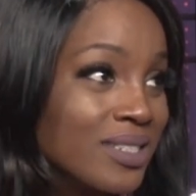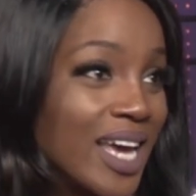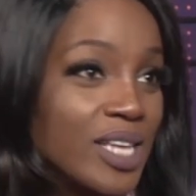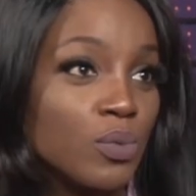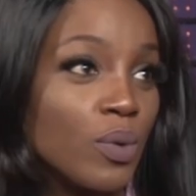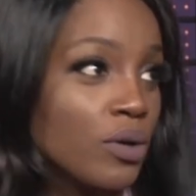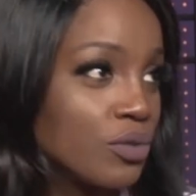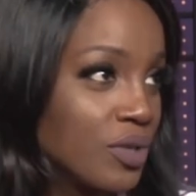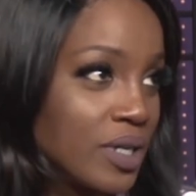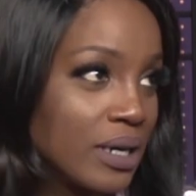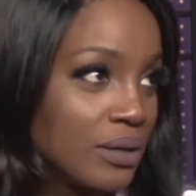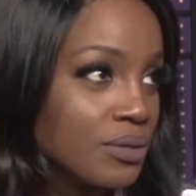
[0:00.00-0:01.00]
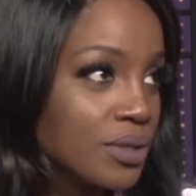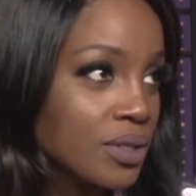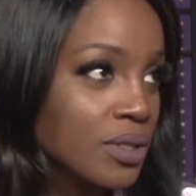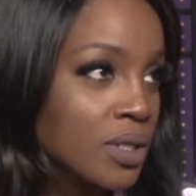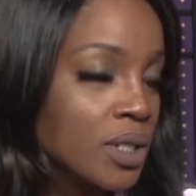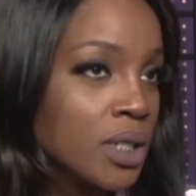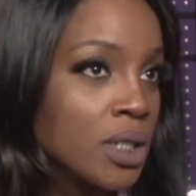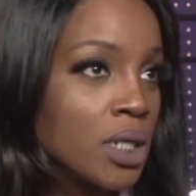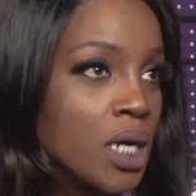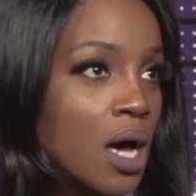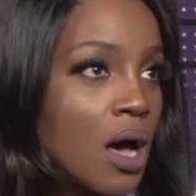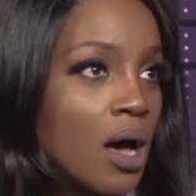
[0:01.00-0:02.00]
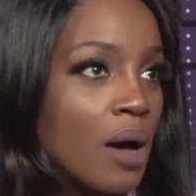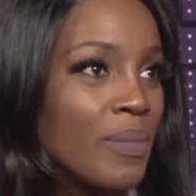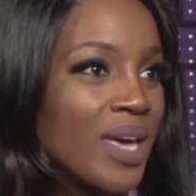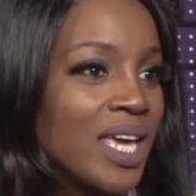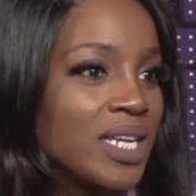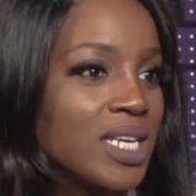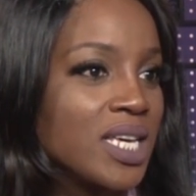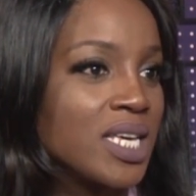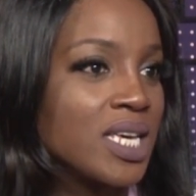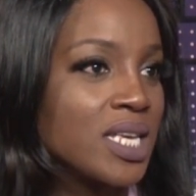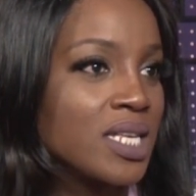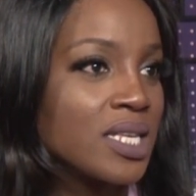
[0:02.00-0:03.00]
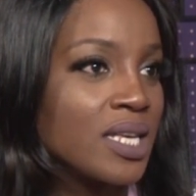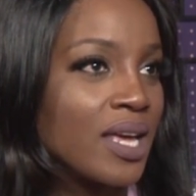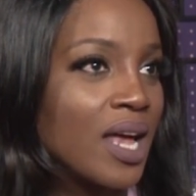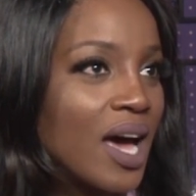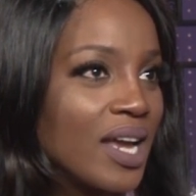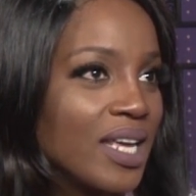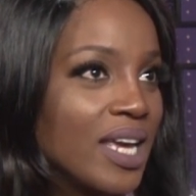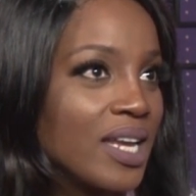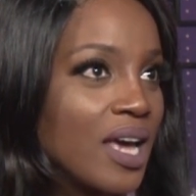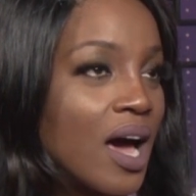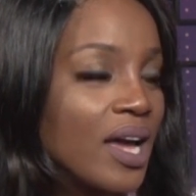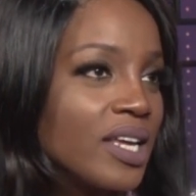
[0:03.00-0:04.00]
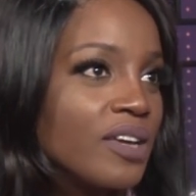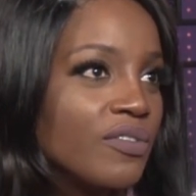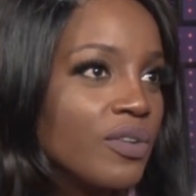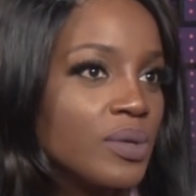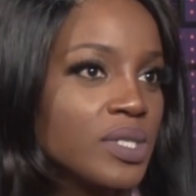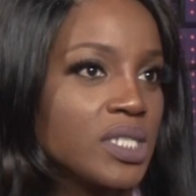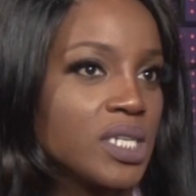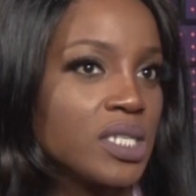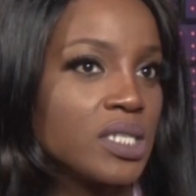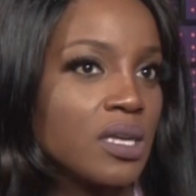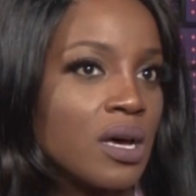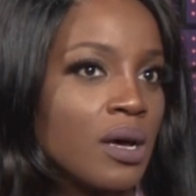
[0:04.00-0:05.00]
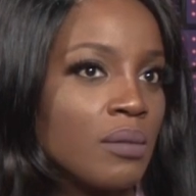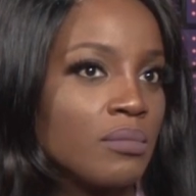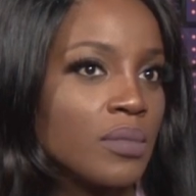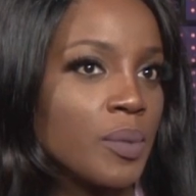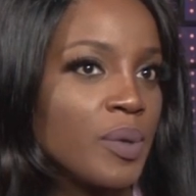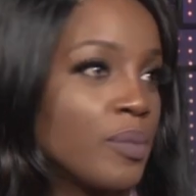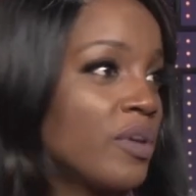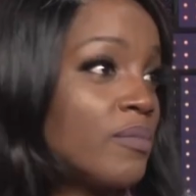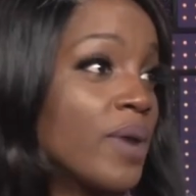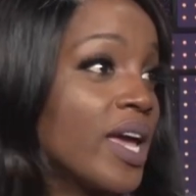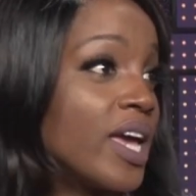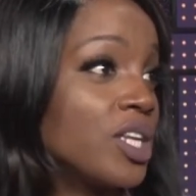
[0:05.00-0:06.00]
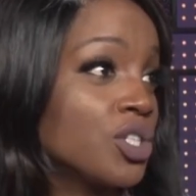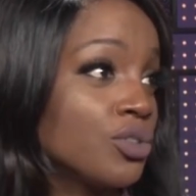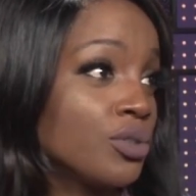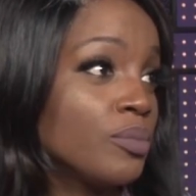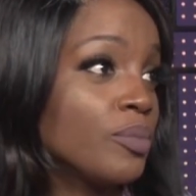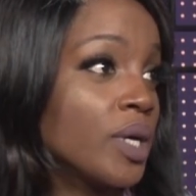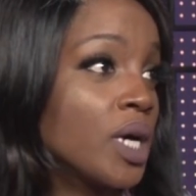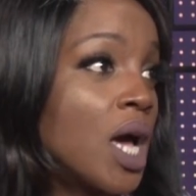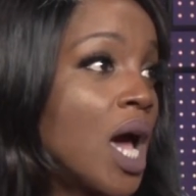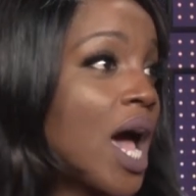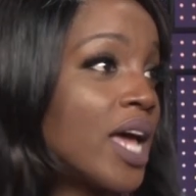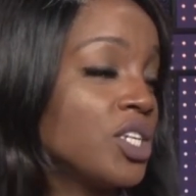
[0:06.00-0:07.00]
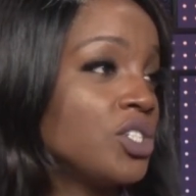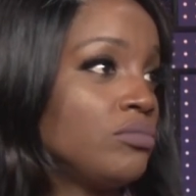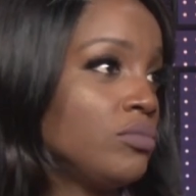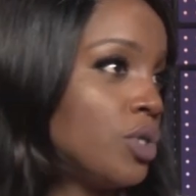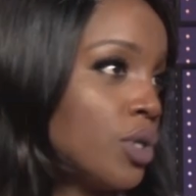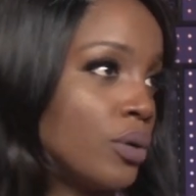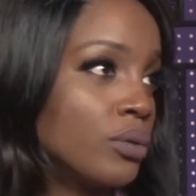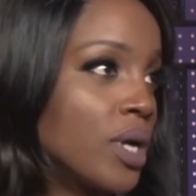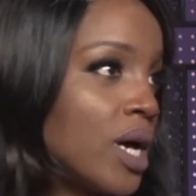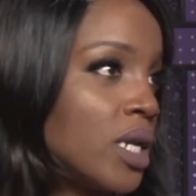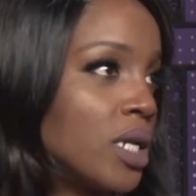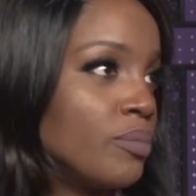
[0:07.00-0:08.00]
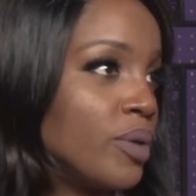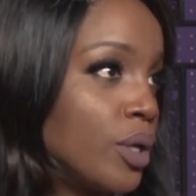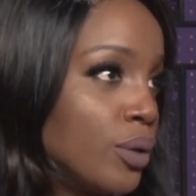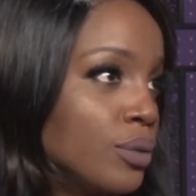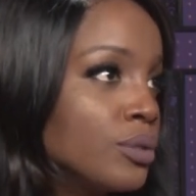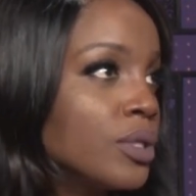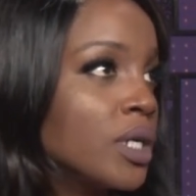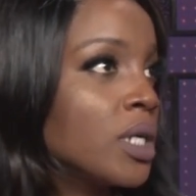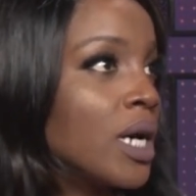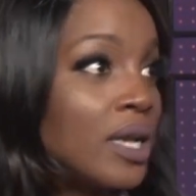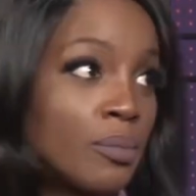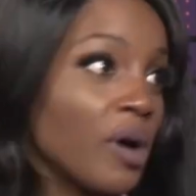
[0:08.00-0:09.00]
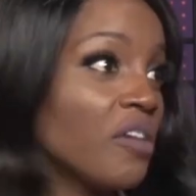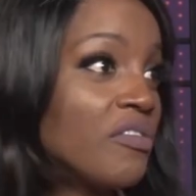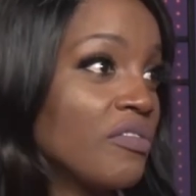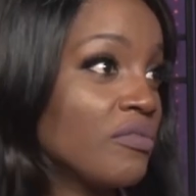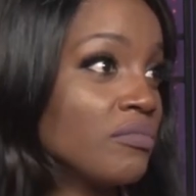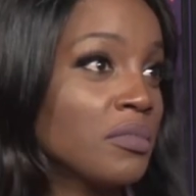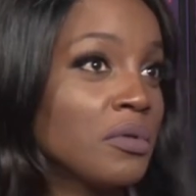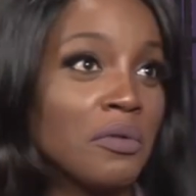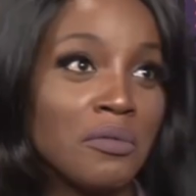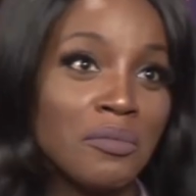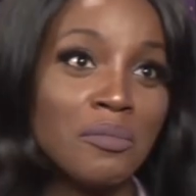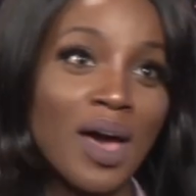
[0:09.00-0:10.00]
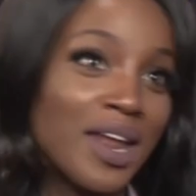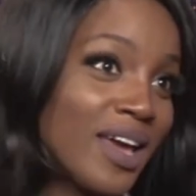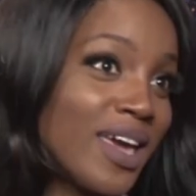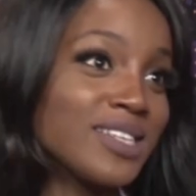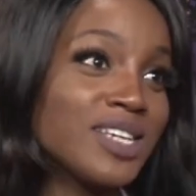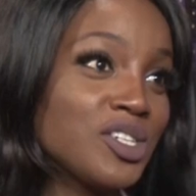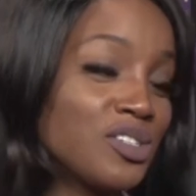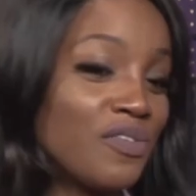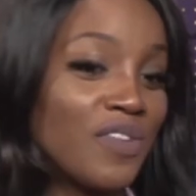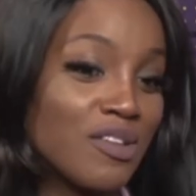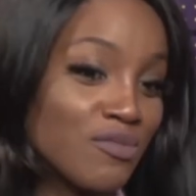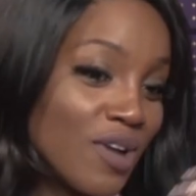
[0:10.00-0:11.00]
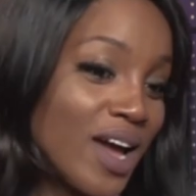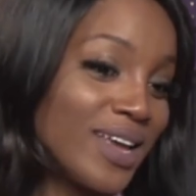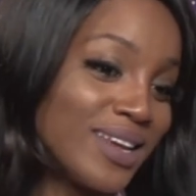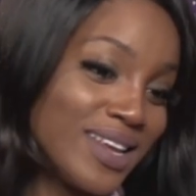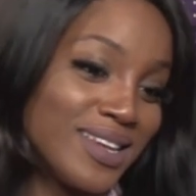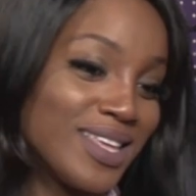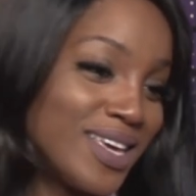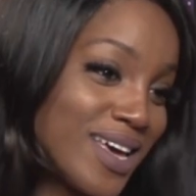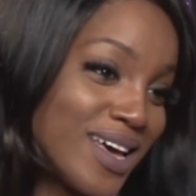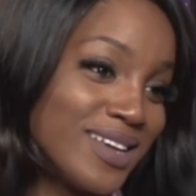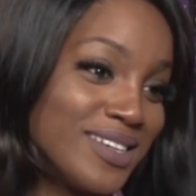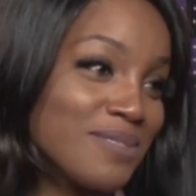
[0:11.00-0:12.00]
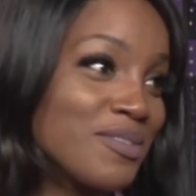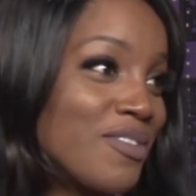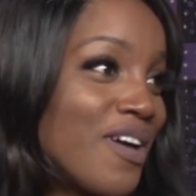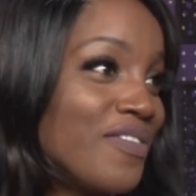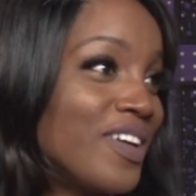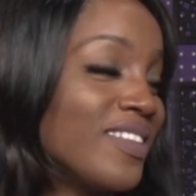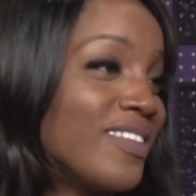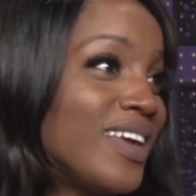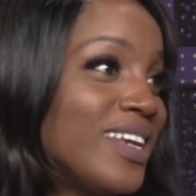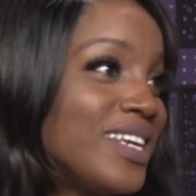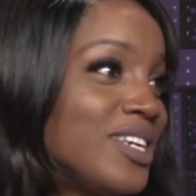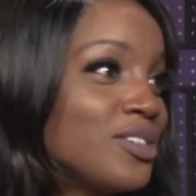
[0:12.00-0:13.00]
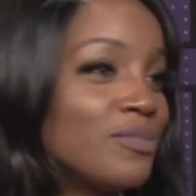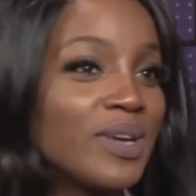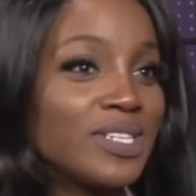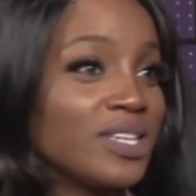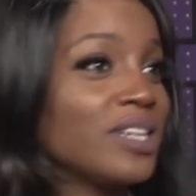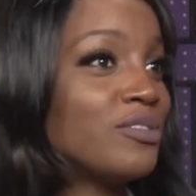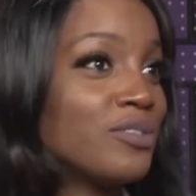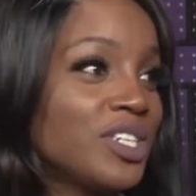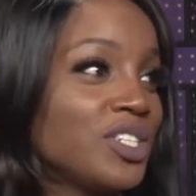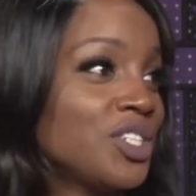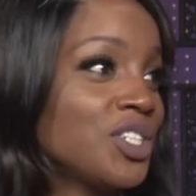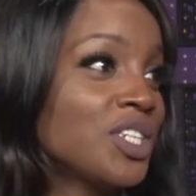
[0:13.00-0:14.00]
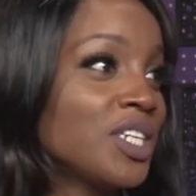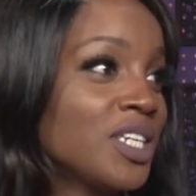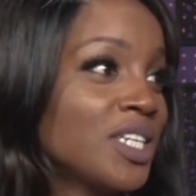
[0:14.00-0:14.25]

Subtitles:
that is world renowned, it highly influences people of my age group, and you know, and below and above, mm-hmm. and I guess I just fit right in the demographic that they need to basically reach.